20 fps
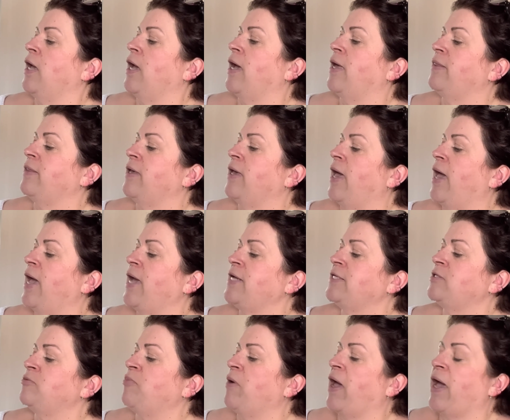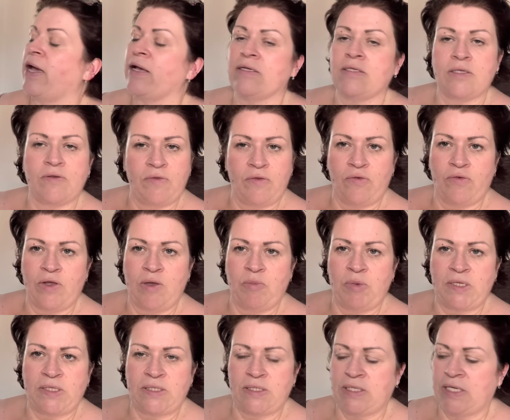and they're 8 packs of 3
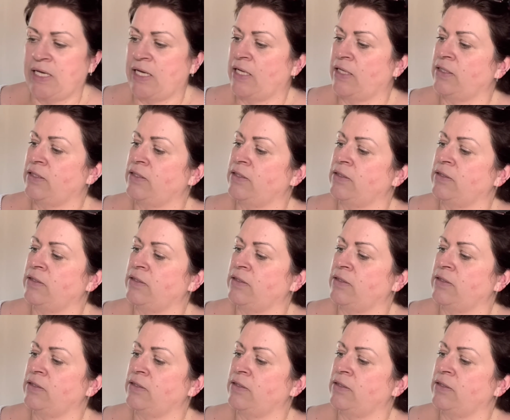biscuits.